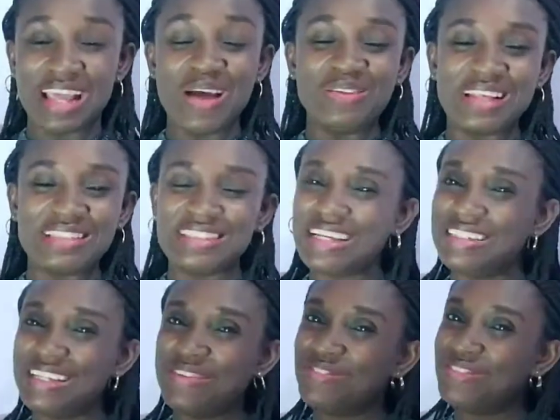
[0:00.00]
I
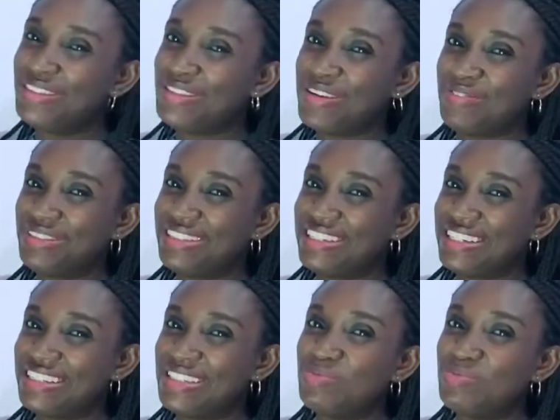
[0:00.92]
understand everything I'll be saying,